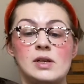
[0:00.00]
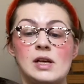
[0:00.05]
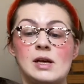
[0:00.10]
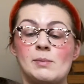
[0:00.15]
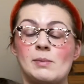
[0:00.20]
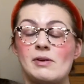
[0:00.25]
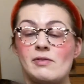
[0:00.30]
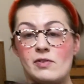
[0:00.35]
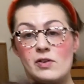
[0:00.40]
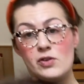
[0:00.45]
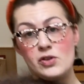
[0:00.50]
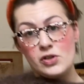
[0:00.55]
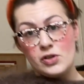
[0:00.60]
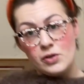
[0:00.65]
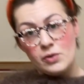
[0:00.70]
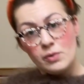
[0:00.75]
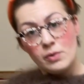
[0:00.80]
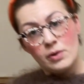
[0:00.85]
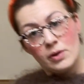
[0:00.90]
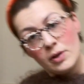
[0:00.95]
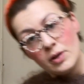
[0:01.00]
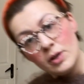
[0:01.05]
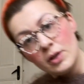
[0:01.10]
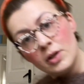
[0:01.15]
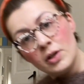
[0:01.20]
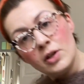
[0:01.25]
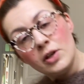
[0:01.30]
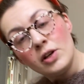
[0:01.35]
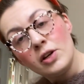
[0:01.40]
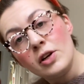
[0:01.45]
But if you do,
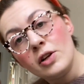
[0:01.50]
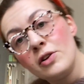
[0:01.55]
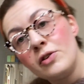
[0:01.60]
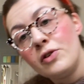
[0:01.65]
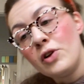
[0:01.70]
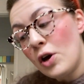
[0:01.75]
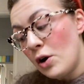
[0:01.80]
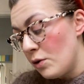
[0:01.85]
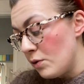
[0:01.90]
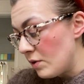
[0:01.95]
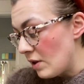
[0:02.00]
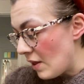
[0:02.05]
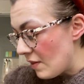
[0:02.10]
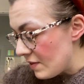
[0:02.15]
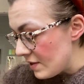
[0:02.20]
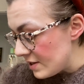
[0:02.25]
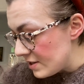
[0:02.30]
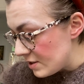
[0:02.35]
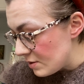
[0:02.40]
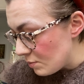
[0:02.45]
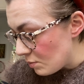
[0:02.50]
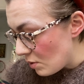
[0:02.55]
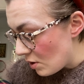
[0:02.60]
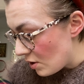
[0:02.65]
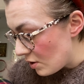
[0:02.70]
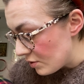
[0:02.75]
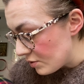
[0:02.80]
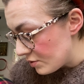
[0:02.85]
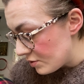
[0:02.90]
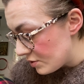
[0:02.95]
you'll know that this
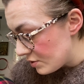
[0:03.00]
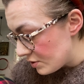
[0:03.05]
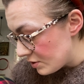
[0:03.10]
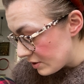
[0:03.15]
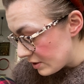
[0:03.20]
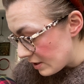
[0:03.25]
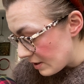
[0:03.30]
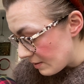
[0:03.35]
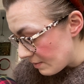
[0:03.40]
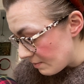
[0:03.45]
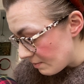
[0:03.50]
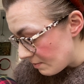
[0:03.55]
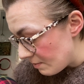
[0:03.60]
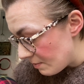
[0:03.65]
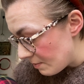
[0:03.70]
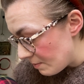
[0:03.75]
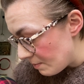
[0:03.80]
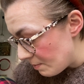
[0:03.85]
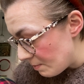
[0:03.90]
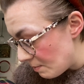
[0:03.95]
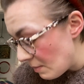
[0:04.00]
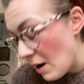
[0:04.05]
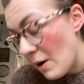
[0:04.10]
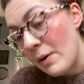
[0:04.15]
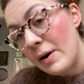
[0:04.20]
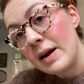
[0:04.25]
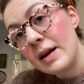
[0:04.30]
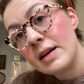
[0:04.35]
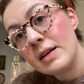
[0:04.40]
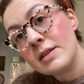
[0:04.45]
was
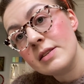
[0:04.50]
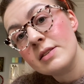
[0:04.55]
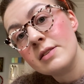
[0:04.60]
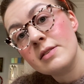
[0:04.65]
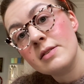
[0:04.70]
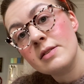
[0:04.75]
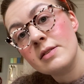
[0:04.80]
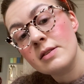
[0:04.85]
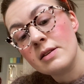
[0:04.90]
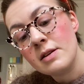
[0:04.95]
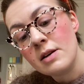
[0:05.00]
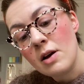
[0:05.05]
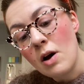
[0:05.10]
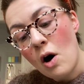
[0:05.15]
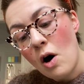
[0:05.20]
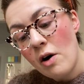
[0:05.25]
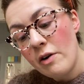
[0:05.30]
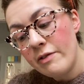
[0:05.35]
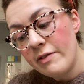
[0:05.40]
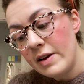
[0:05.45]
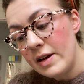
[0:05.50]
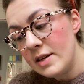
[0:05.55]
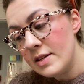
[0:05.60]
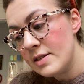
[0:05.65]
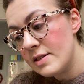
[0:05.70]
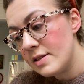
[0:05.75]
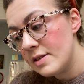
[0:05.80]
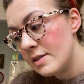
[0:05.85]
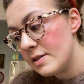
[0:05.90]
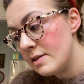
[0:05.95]
Merrick's
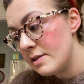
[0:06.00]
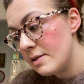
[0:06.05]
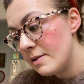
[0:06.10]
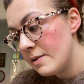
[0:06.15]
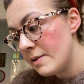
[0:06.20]
office,